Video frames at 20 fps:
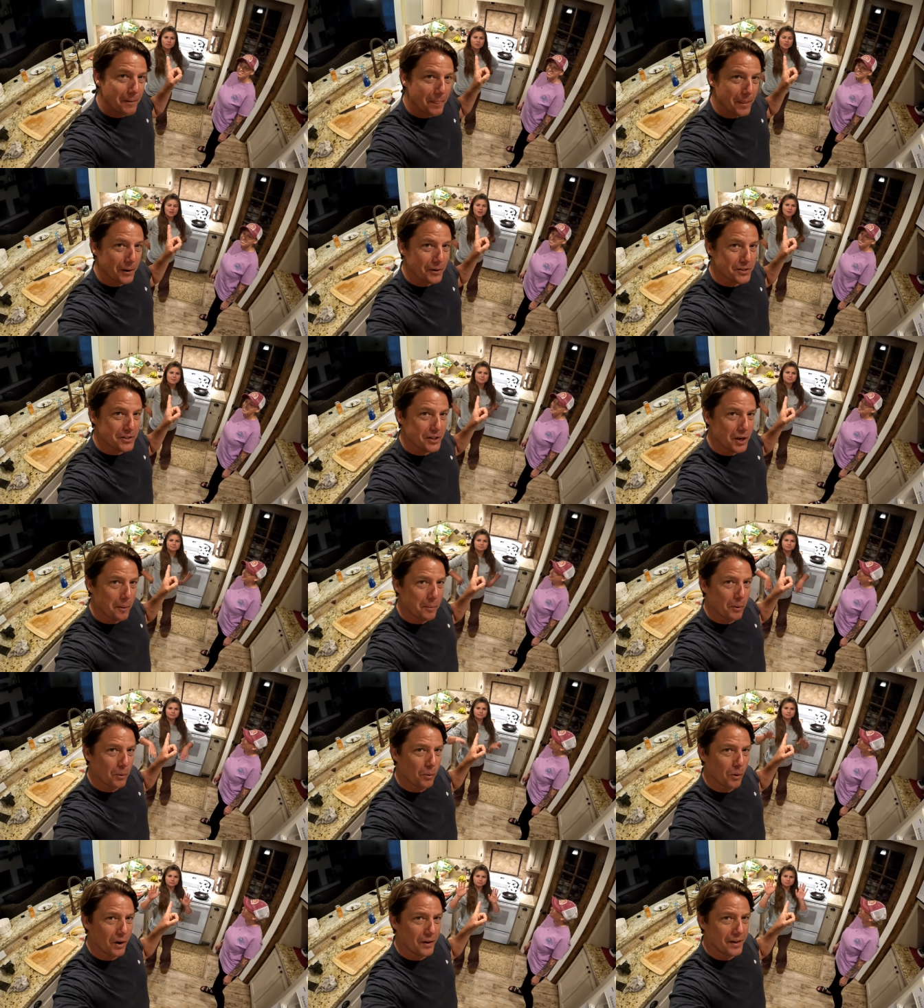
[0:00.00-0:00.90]
There's
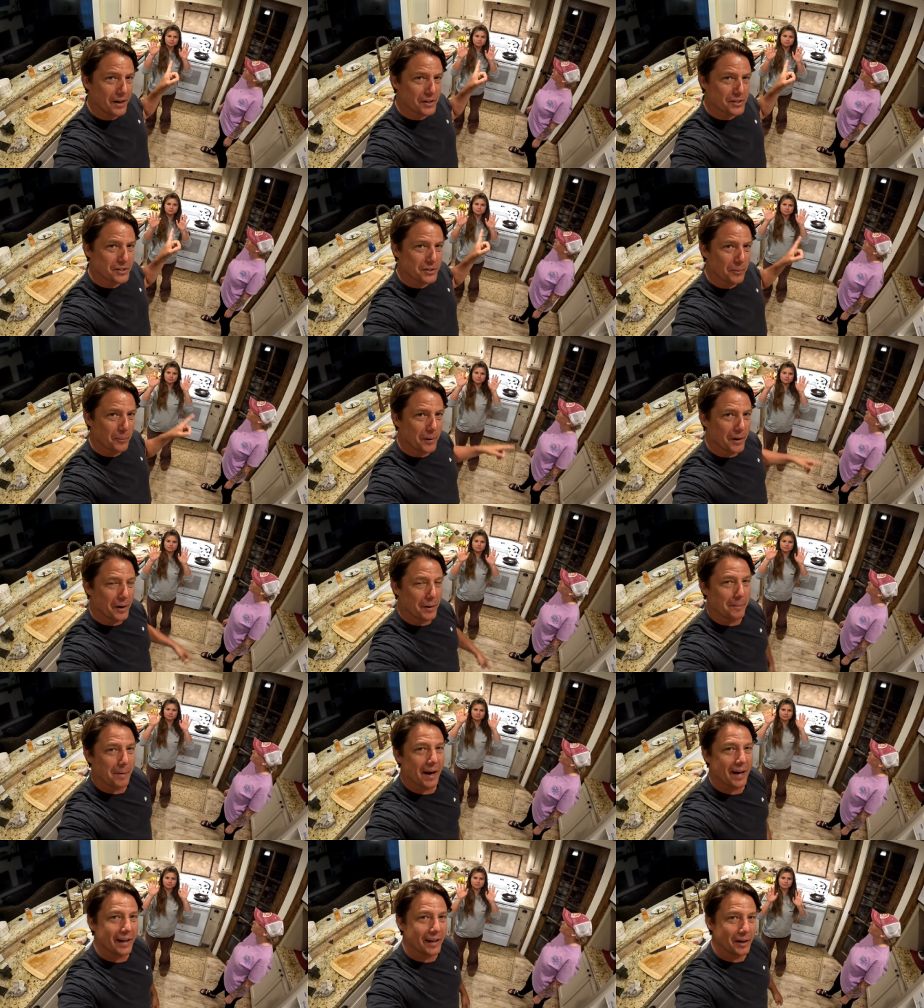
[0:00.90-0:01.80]
number one. There's the winner
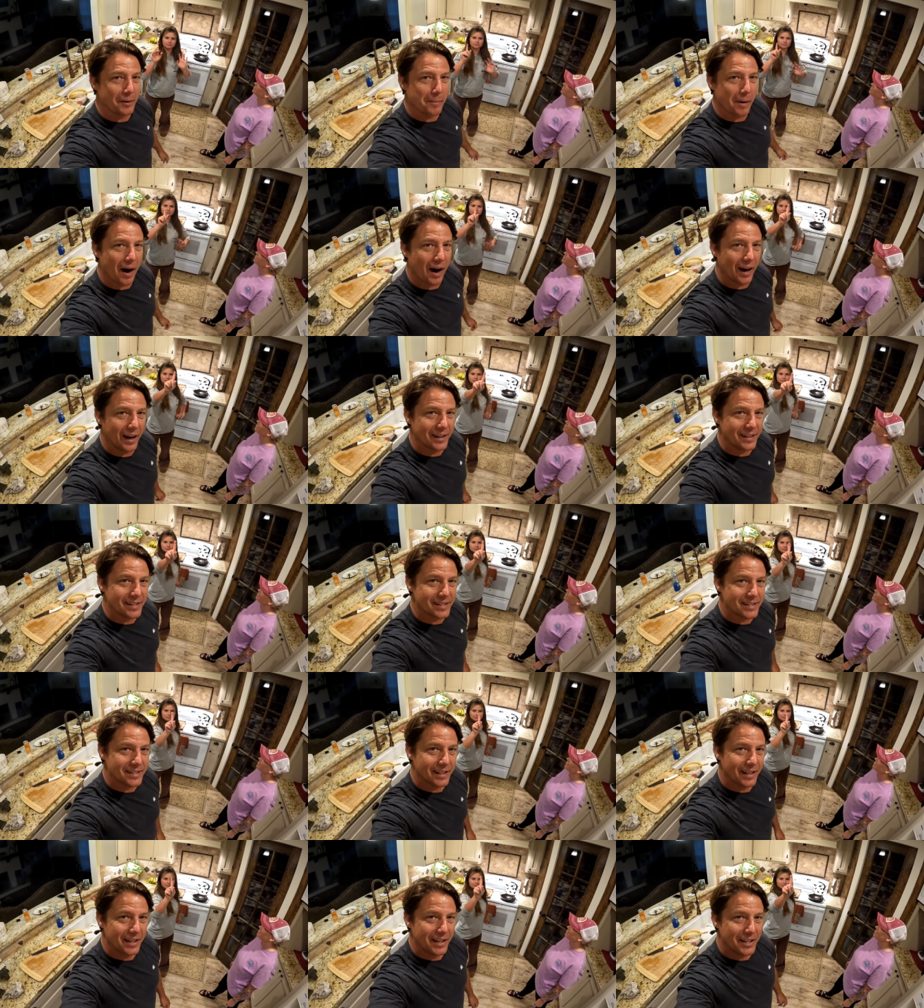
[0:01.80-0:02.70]
back here behind
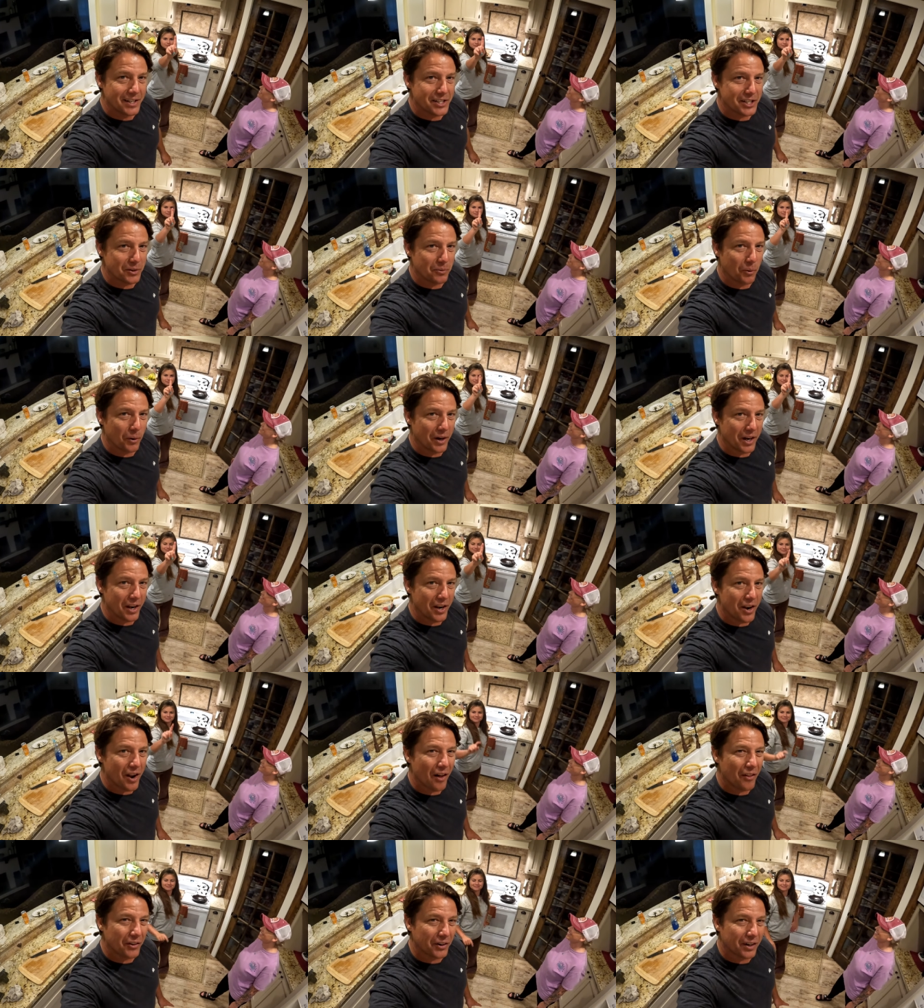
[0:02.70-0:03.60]
us. She won
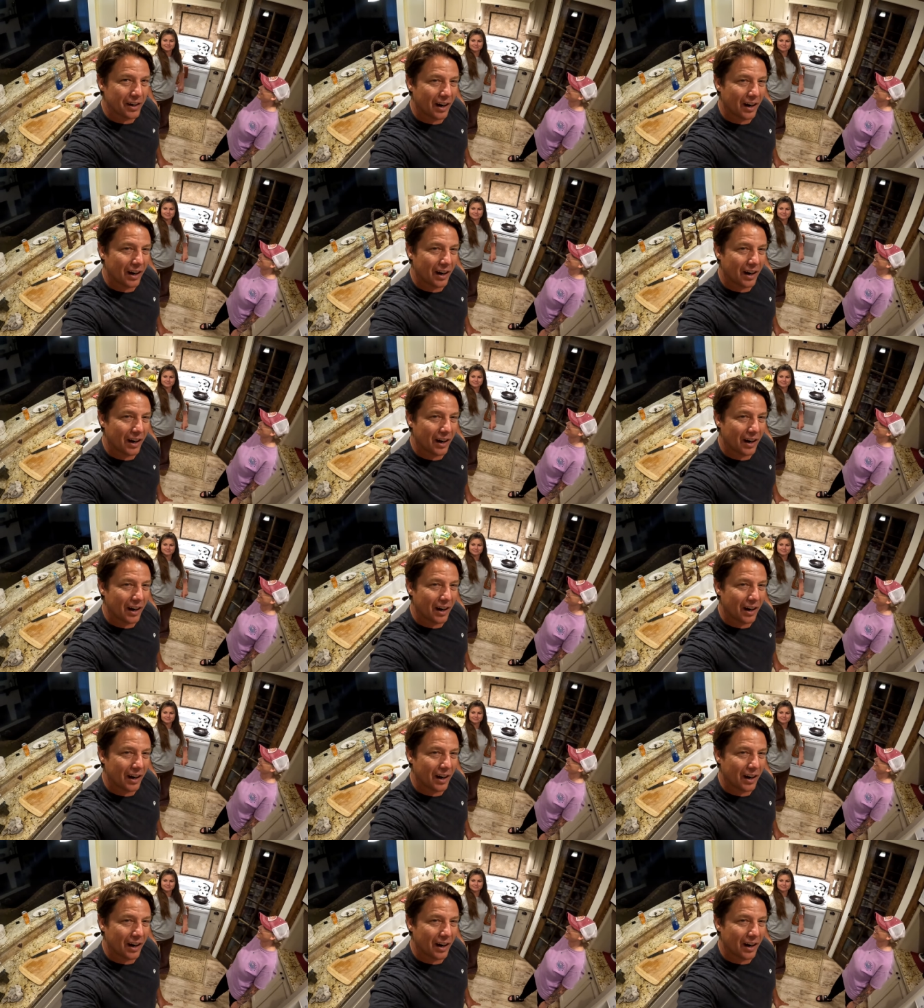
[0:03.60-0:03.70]
another